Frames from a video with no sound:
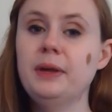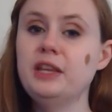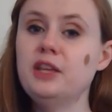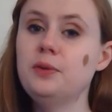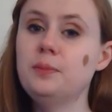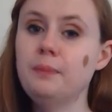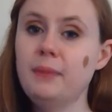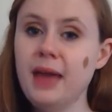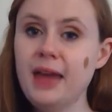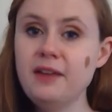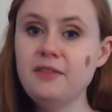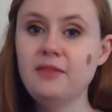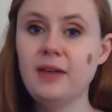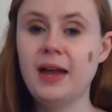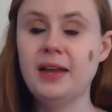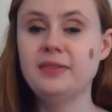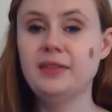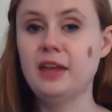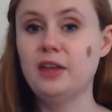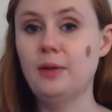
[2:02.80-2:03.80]
but you may
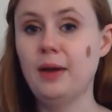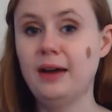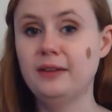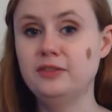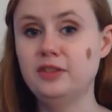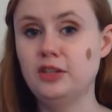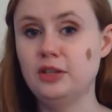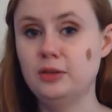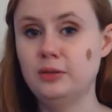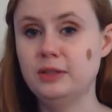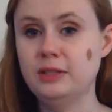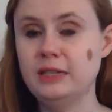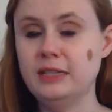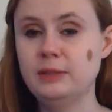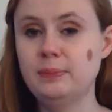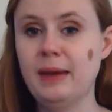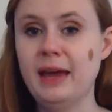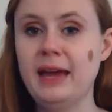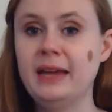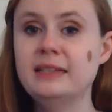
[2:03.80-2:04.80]
find that you have to use
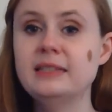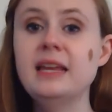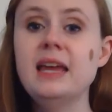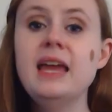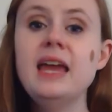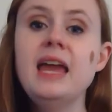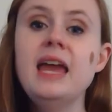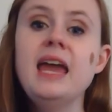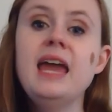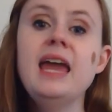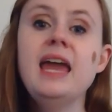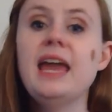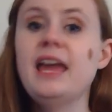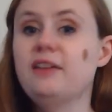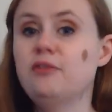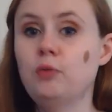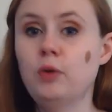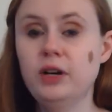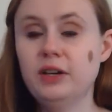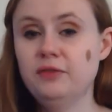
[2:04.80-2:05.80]
these pegs
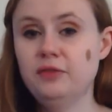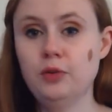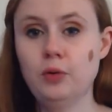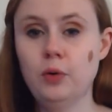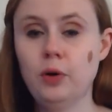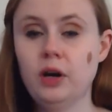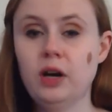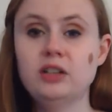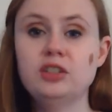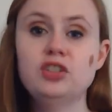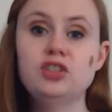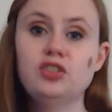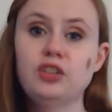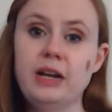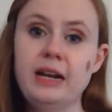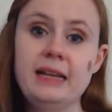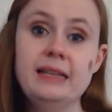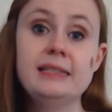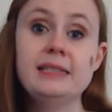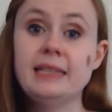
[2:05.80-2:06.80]
if one of your
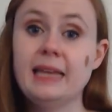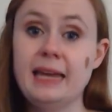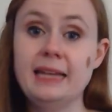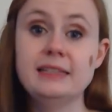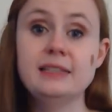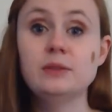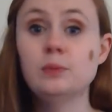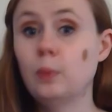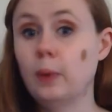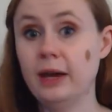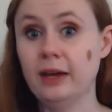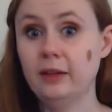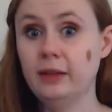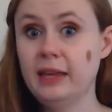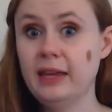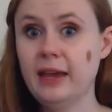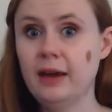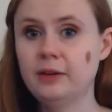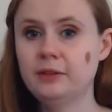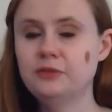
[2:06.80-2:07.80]
strings gets
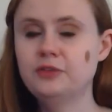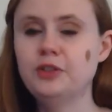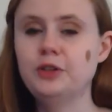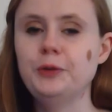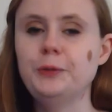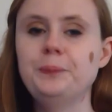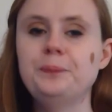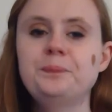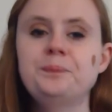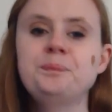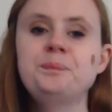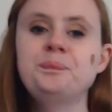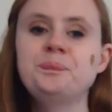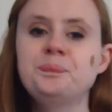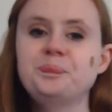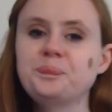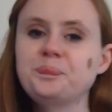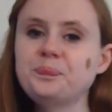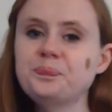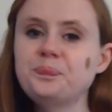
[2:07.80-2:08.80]
wildly out of tune.
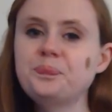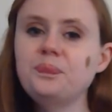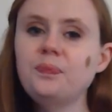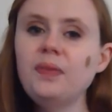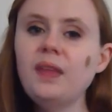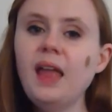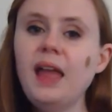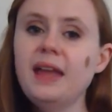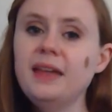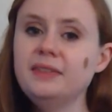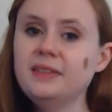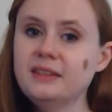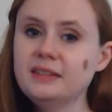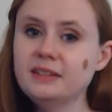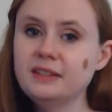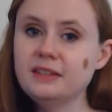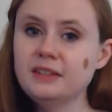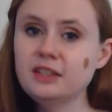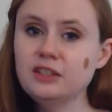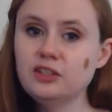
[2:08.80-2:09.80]
And this
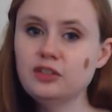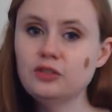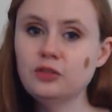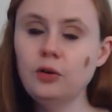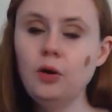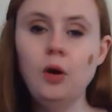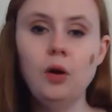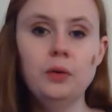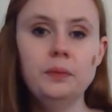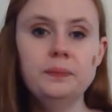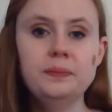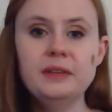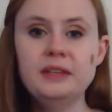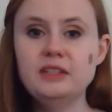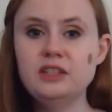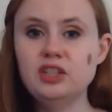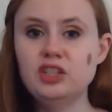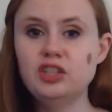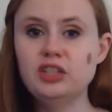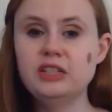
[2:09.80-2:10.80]
is the scroll.
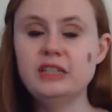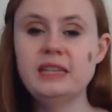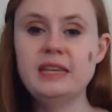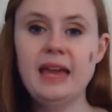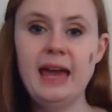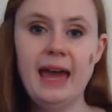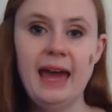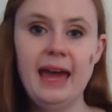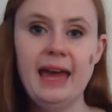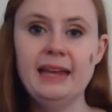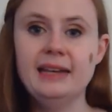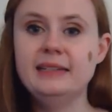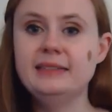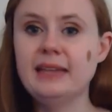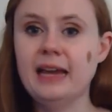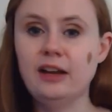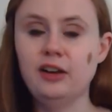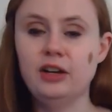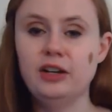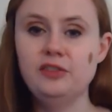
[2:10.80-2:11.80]
This is just the head
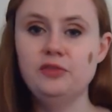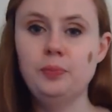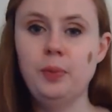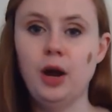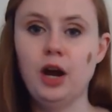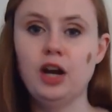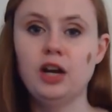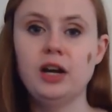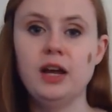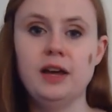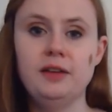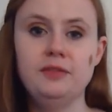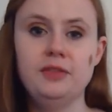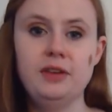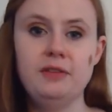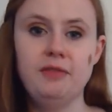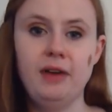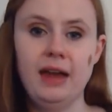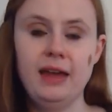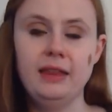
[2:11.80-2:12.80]
decorative part of
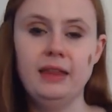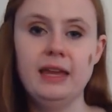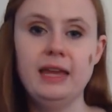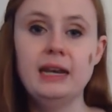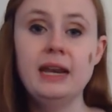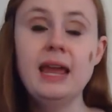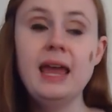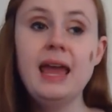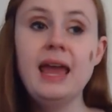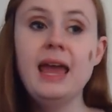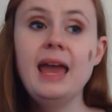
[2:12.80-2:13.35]
the violin.